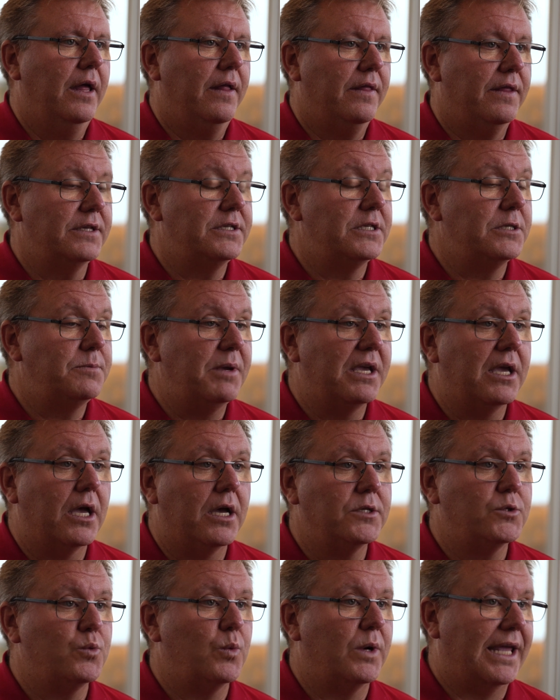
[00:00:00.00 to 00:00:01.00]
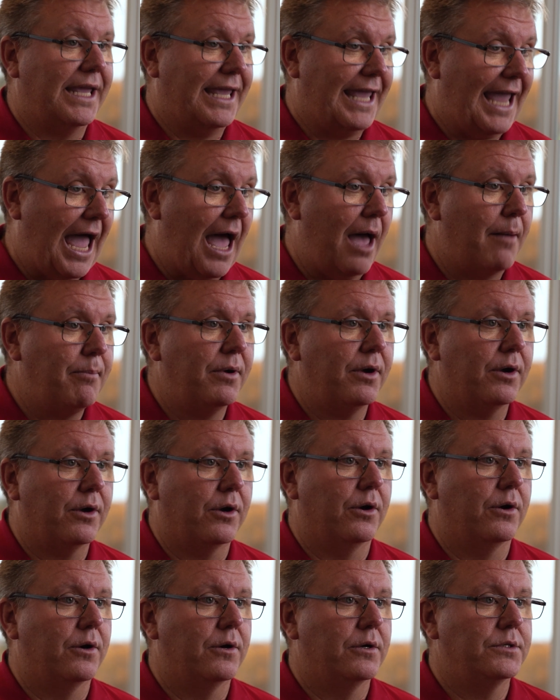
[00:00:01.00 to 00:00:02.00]
This is because when a gap
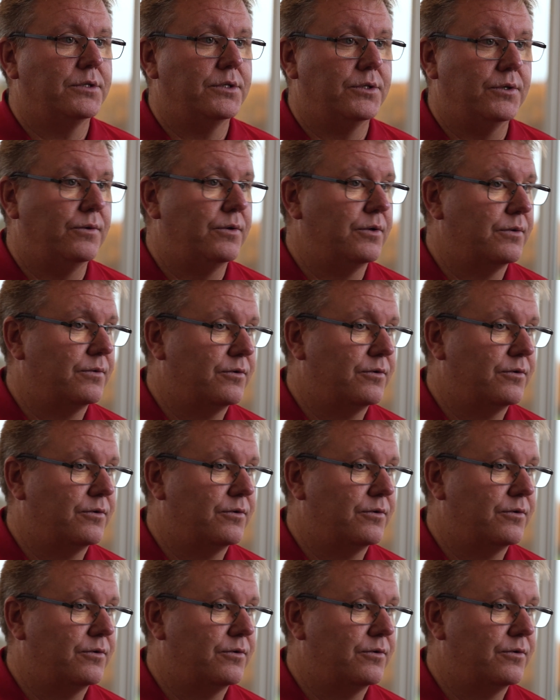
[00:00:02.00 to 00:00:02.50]
occurs due to